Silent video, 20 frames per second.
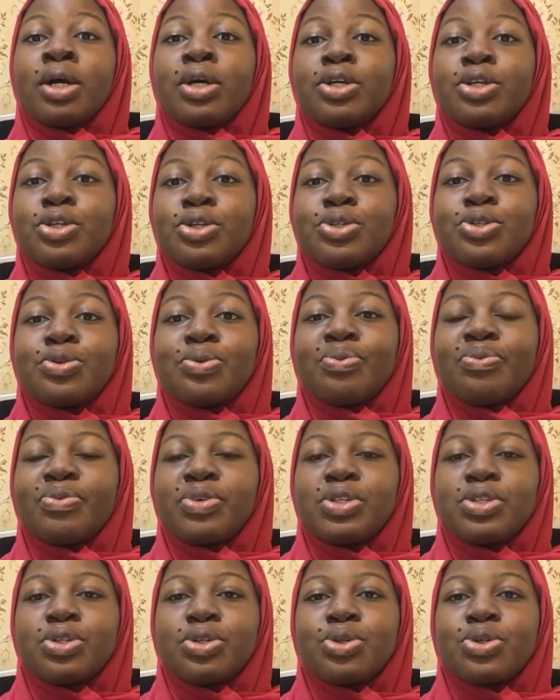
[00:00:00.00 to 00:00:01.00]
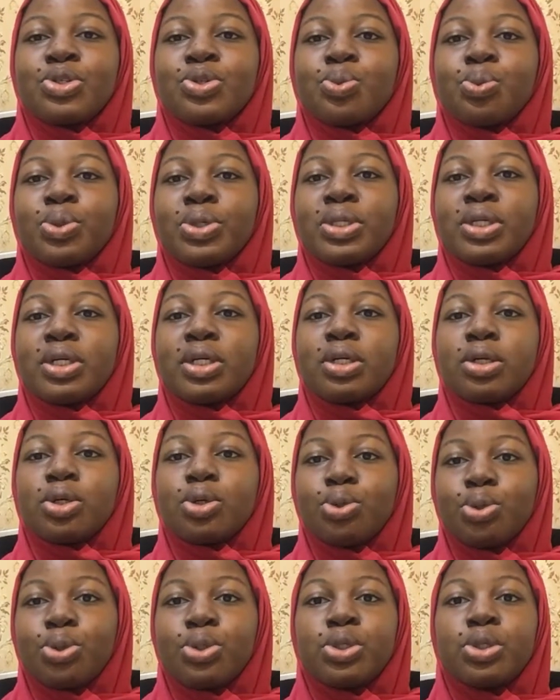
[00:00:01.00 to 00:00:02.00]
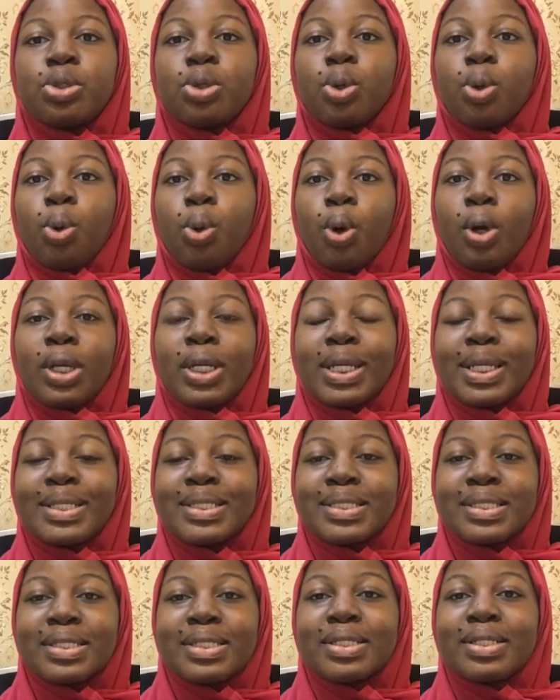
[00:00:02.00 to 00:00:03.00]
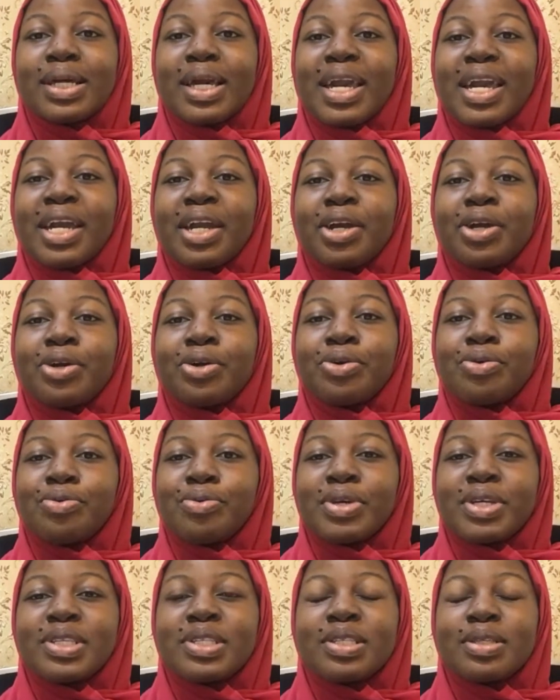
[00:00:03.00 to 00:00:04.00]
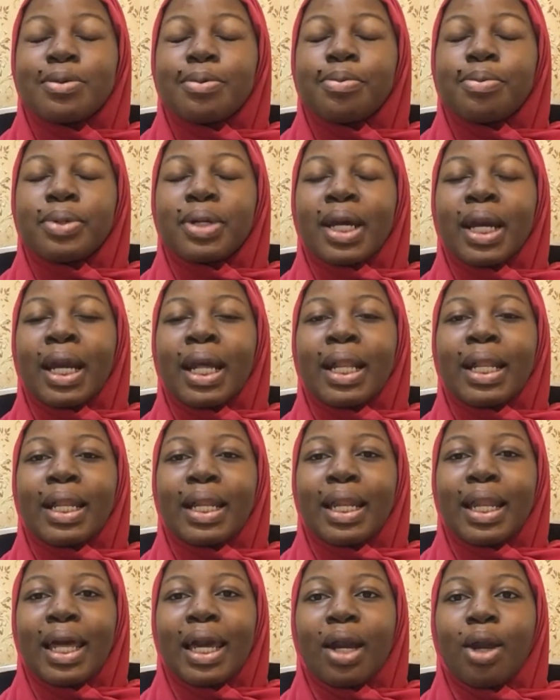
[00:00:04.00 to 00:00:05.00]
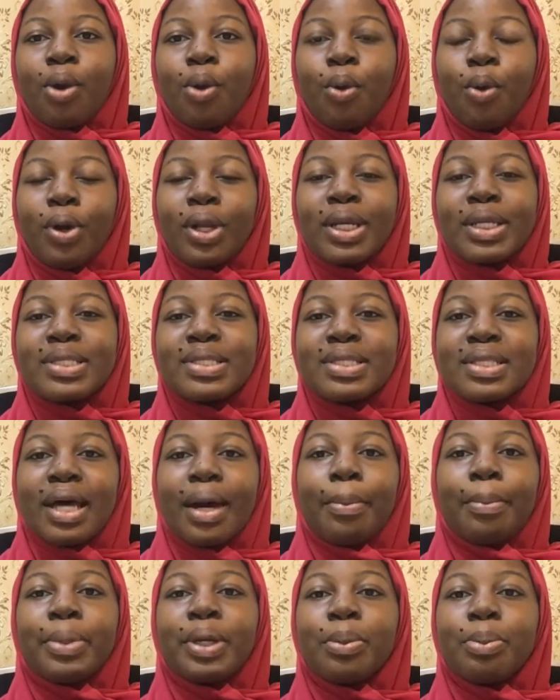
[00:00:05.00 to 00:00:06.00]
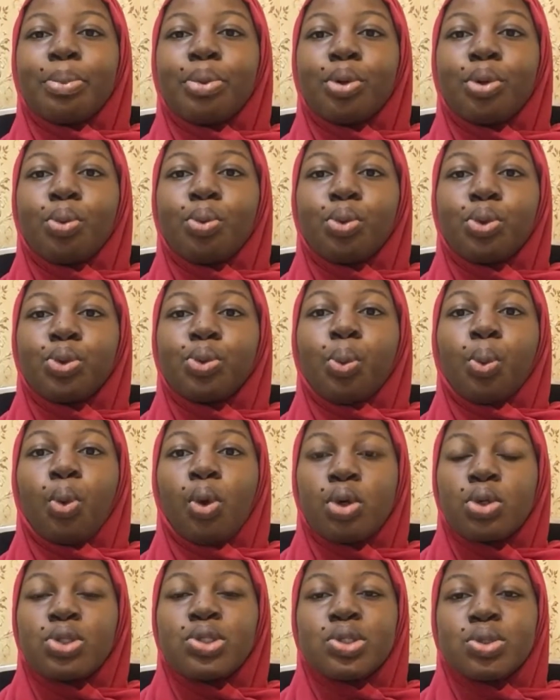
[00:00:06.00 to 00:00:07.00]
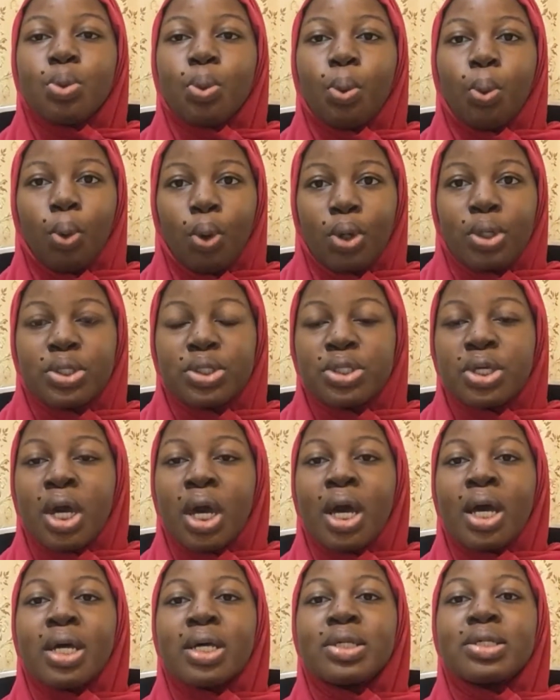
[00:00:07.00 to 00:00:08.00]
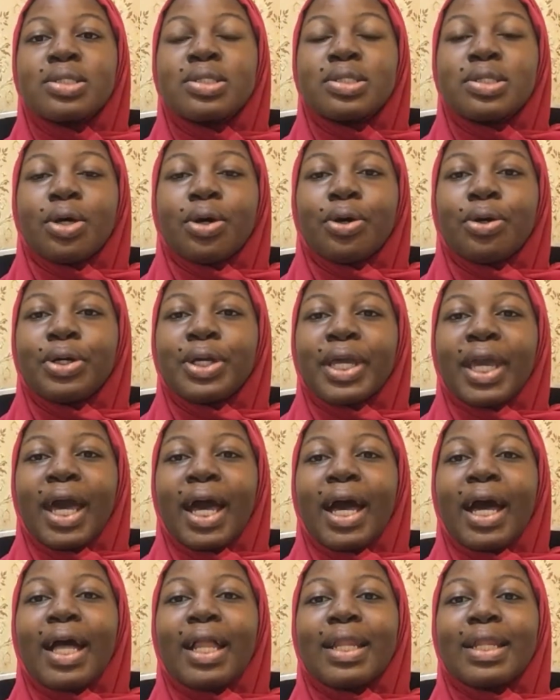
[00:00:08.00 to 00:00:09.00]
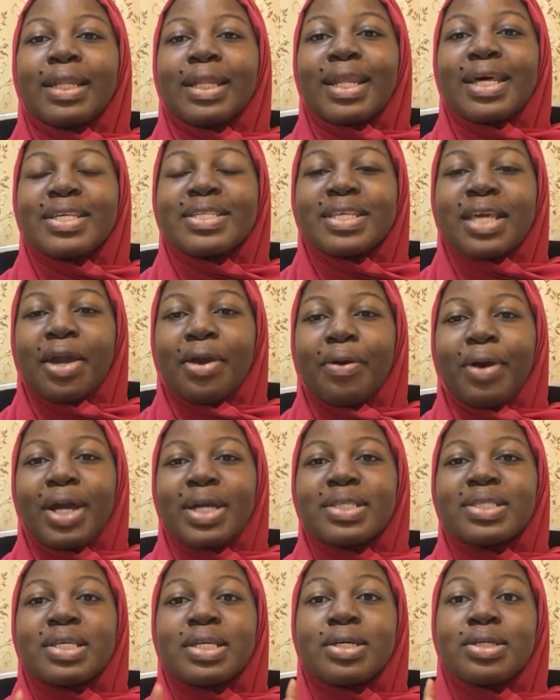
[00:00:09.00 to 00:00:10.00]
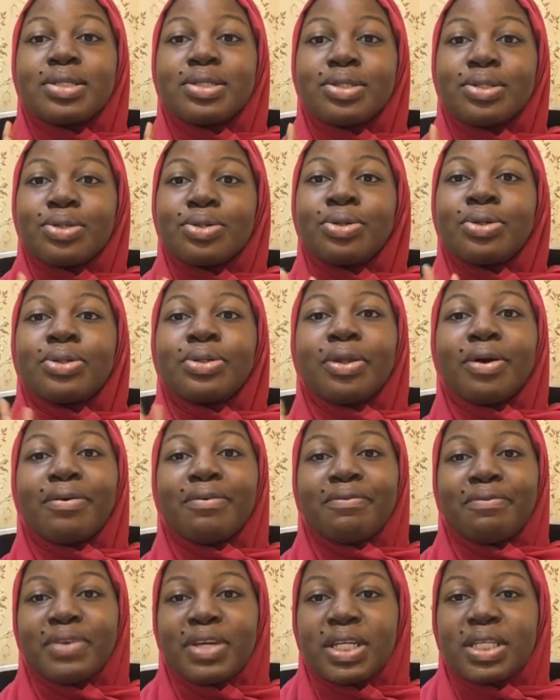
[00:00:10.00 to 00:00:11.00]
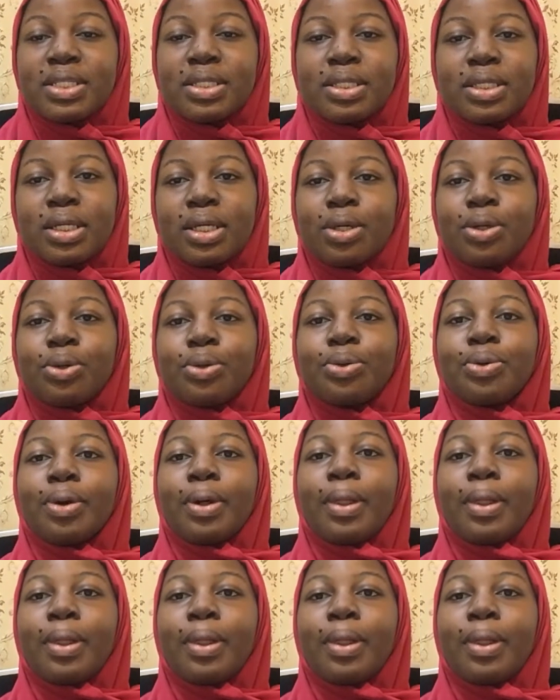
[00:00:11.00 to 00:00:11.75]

YouTube videos with a good quality, a crisp, clear quality that people would want to watch. So yeah, let's get right into the video.